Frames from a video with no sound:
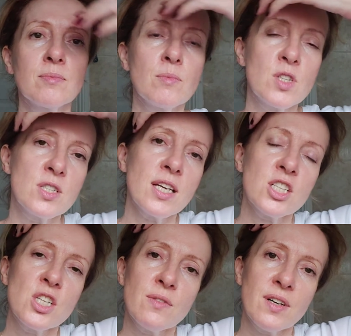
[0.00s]
which is
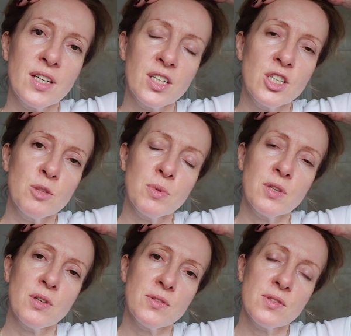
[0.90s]
actually very good
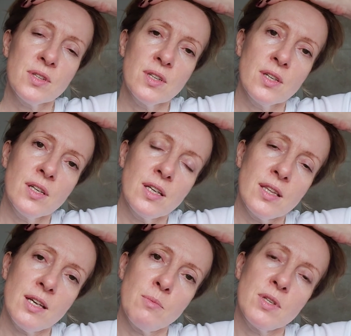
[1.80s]
because
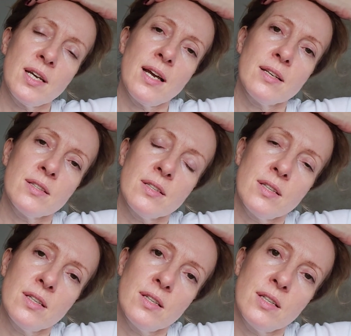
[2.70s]
it then would add,
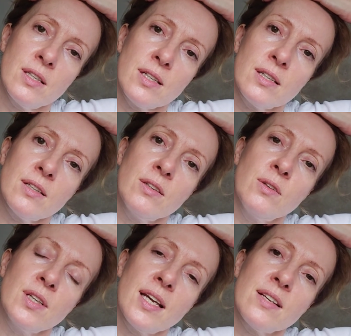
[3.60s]
you
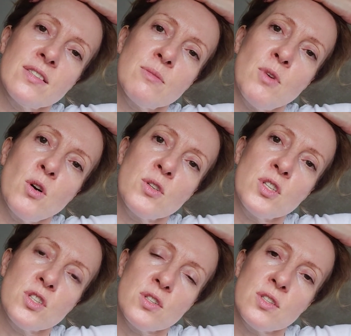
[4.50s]
can get some
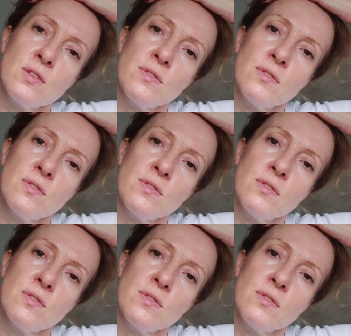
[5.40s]
oxygen to the